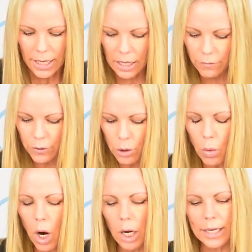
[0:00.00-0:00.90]
If
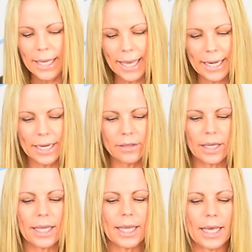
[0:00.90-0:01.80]
you are getting
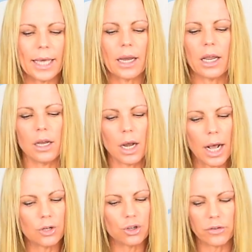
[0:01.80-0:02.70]
the kit and
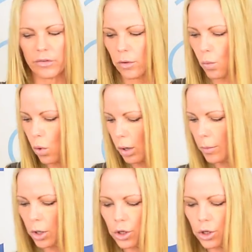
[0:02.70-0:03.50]
not just the warmer,